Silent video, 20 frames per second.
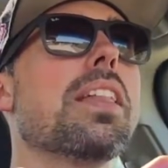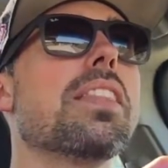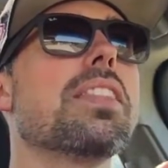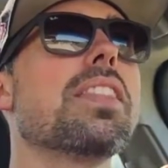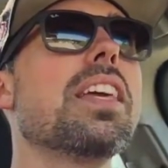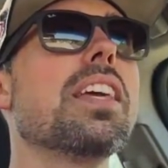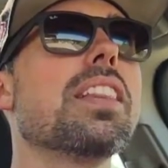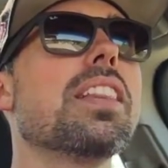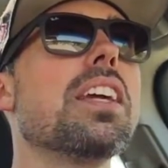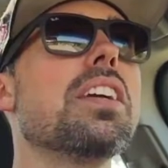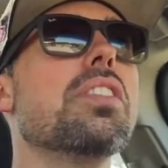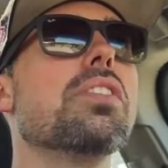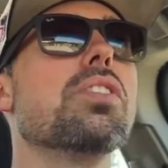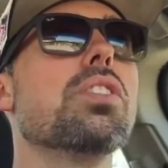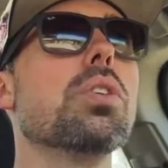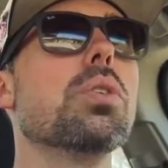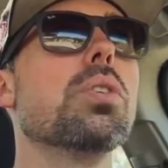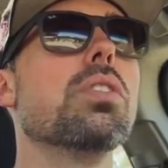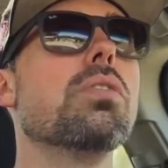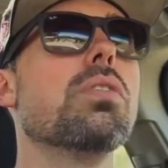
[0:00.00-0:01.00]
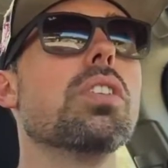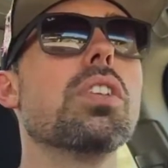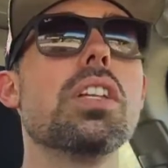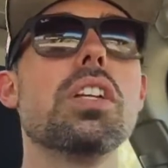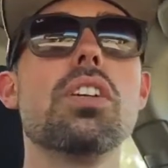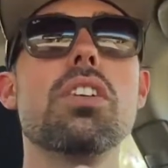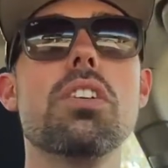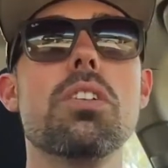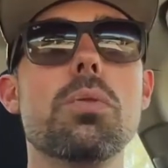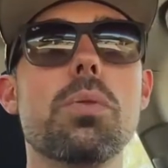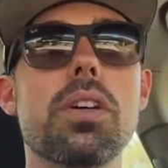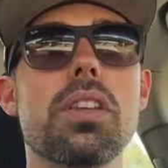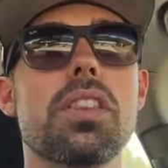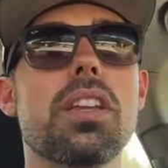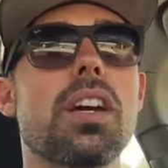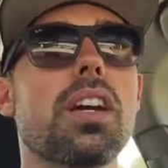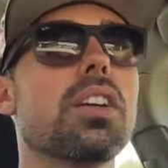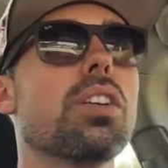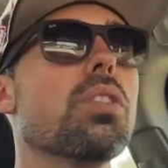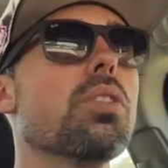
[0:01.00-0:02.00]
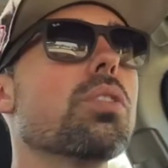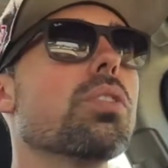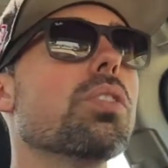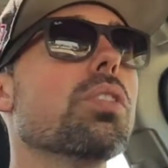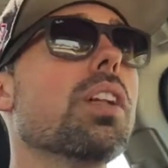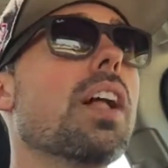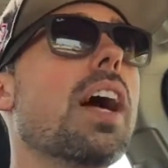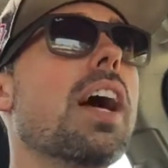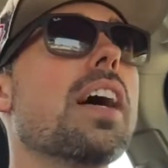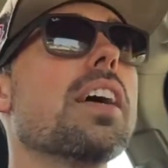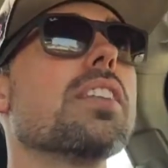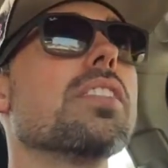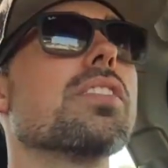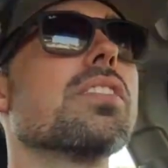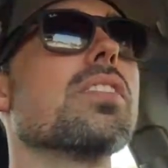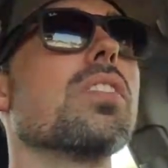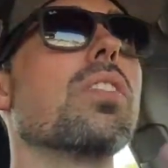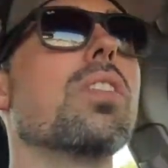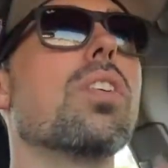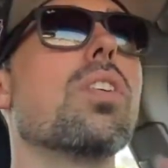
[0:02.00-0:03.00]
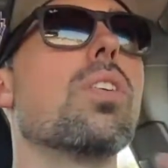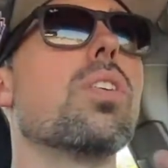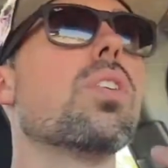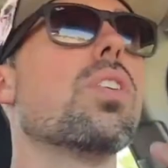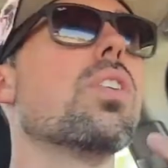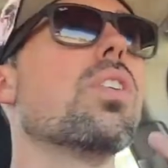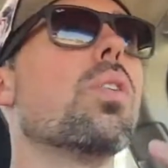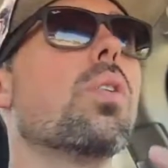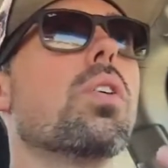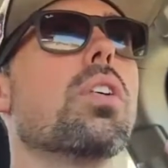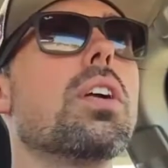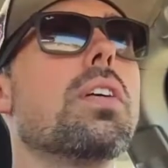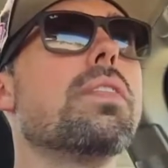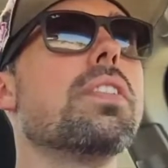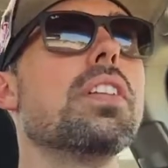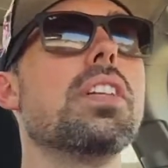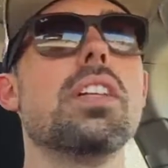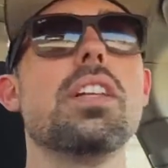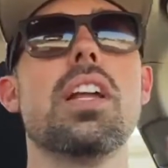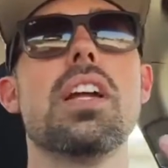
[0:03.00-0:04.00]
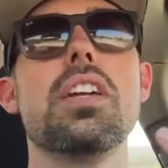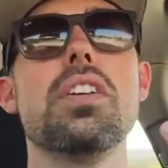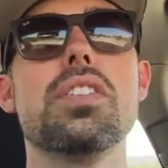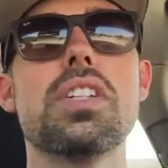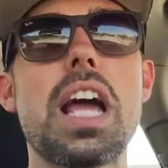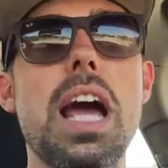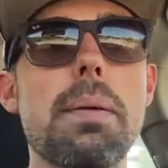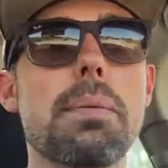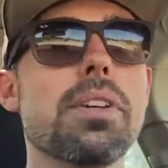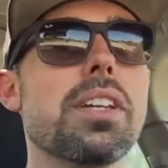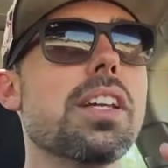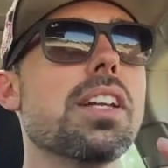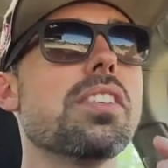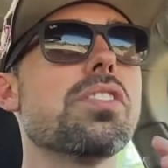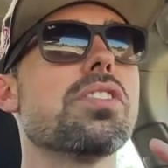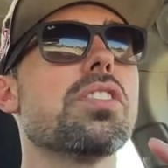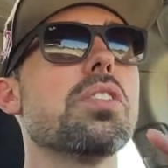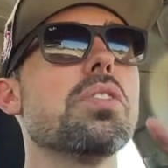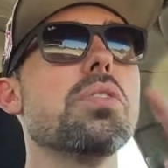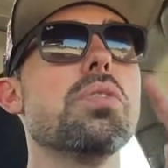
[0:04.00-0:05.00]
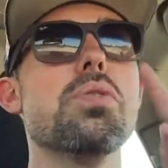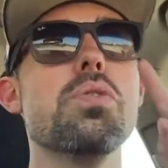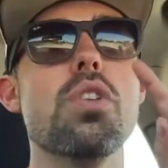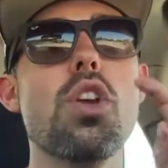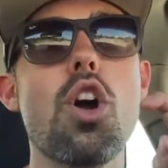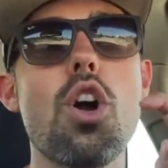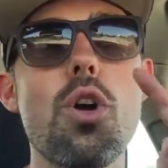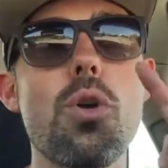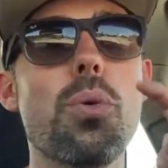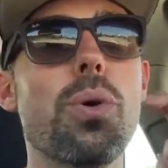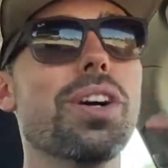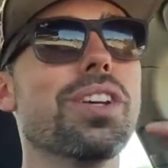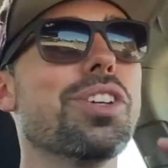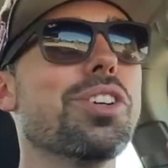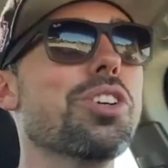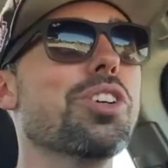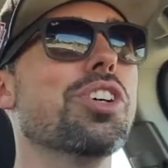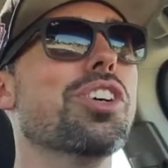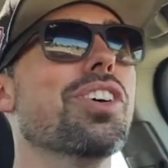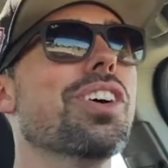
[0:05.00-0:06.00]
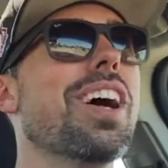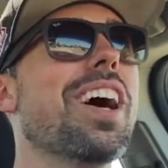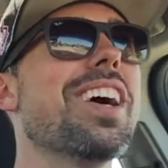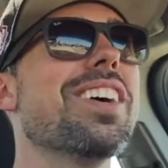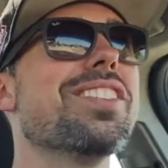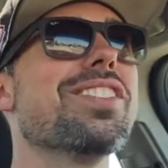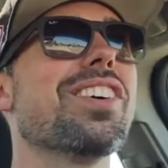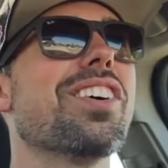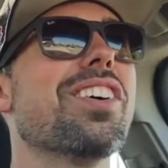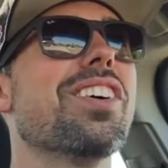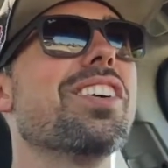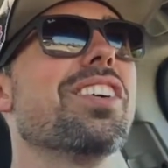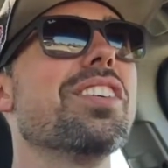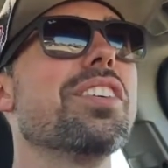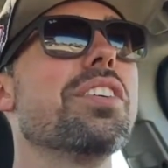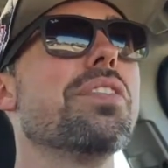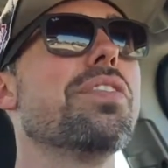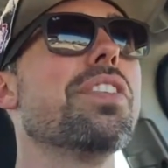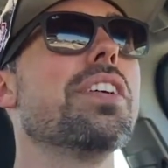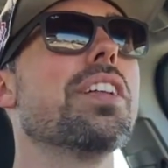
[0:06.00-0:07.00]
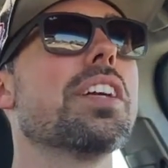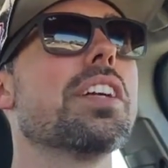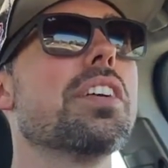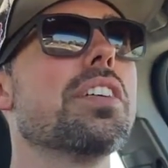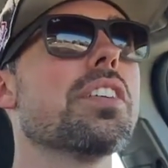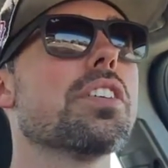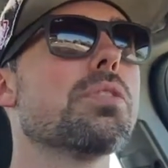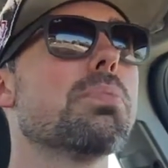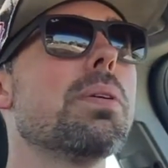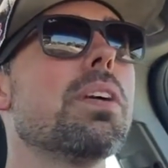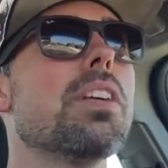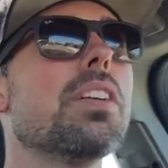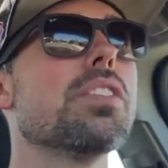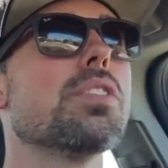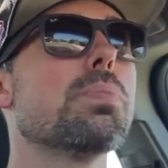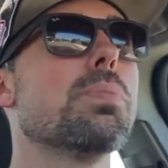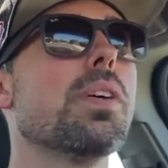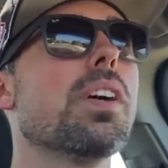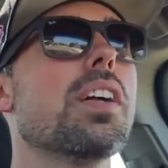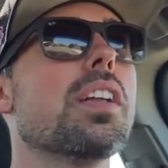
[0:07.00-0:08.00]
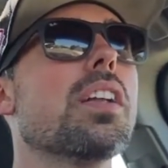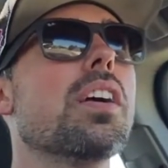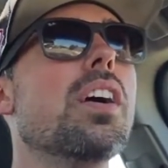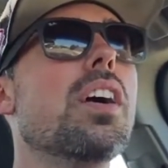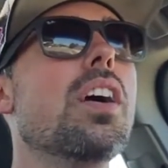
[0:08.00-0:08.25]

think that you're doing really good with Google ads, or even that you dabbled in it so you know what Google ads are, you feel like you're experienced, but